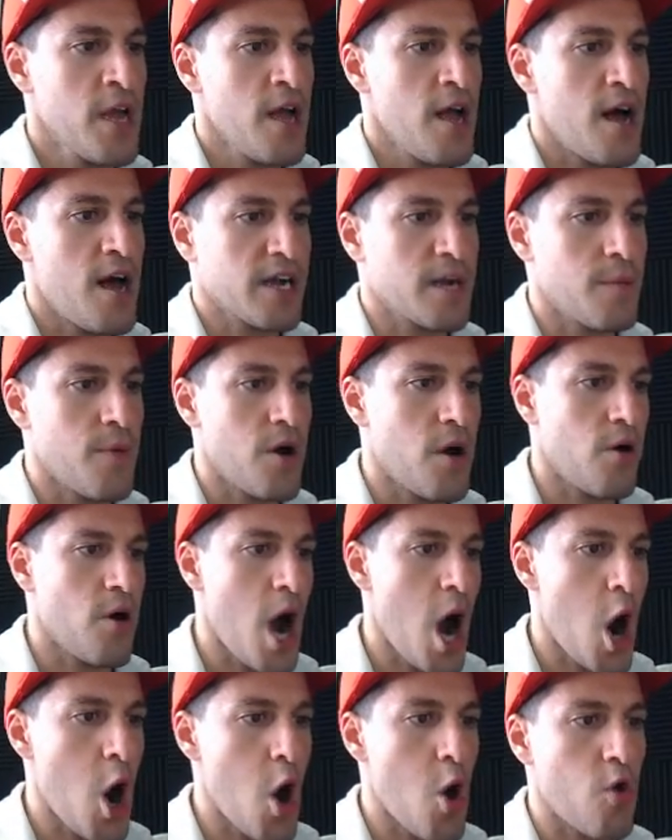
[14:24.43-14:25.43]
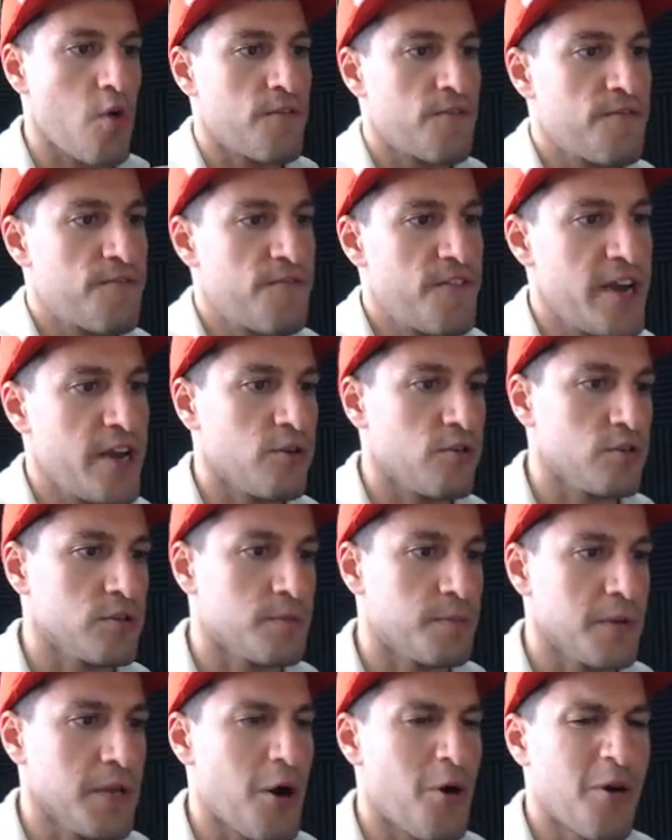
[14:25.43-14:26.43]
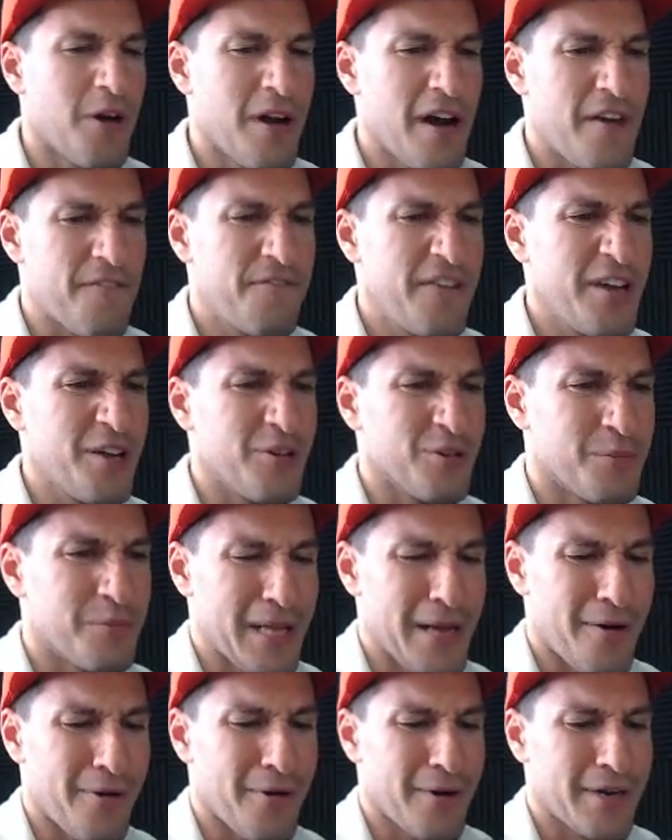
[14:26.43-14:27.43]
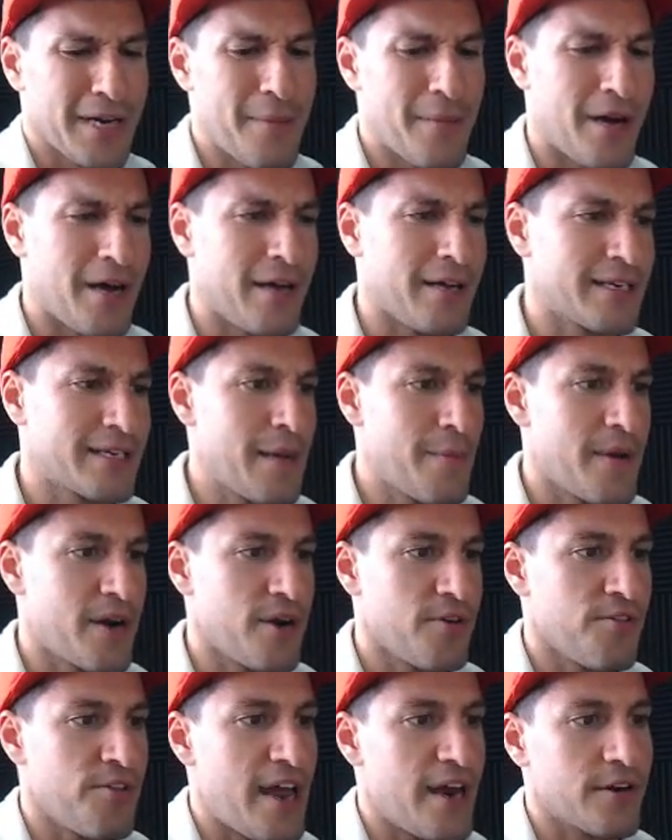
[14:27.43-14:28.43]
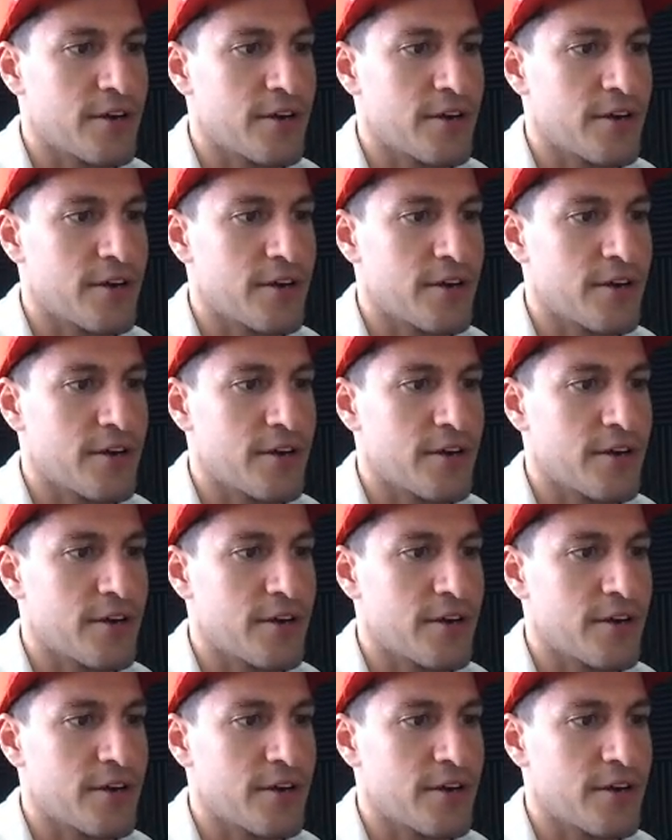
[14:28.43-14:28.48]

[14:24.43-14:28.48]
Hakamo-O, a field blower, come on, get better than that.